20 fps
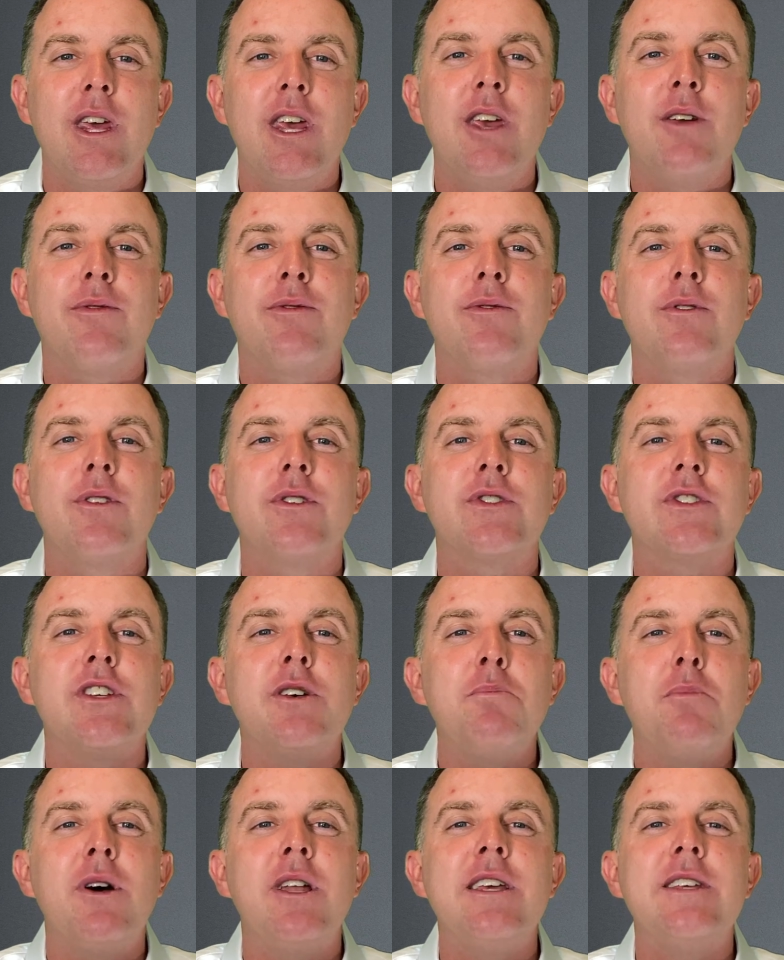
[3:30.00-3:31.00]
If
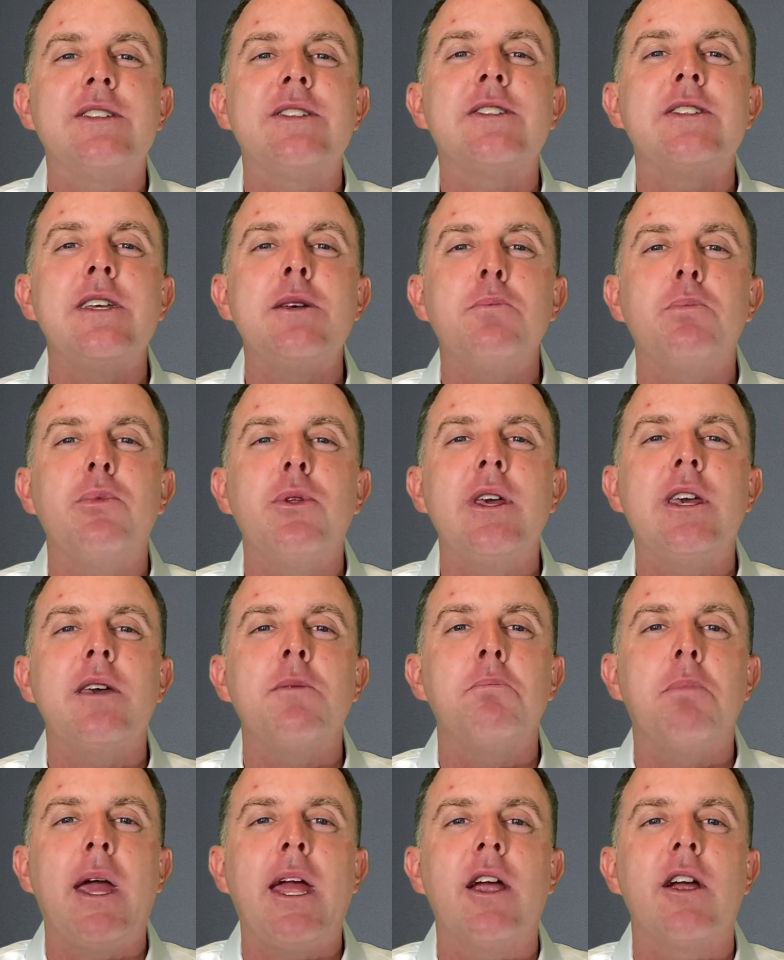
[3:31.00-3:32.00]
somebody simply
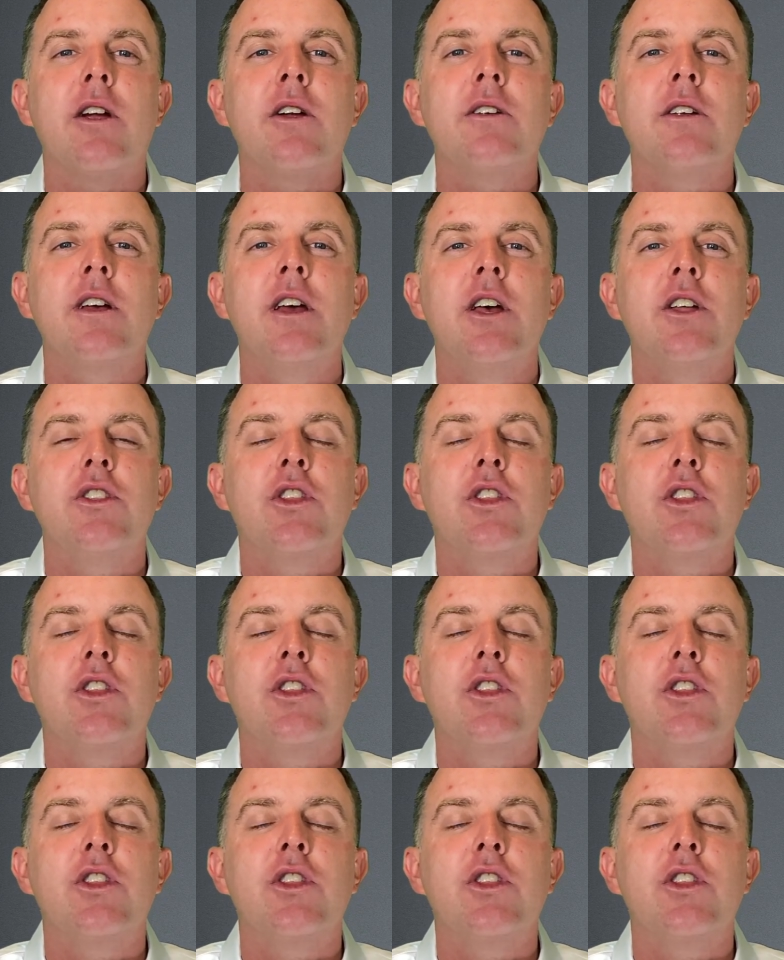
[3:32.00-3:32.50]
compared